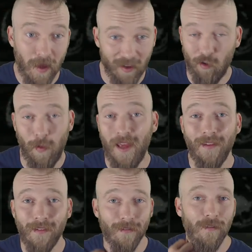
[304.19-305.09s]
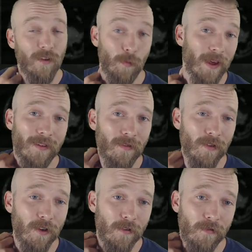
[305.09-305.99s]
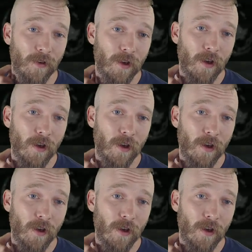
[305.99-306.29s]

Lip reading: expansive enough.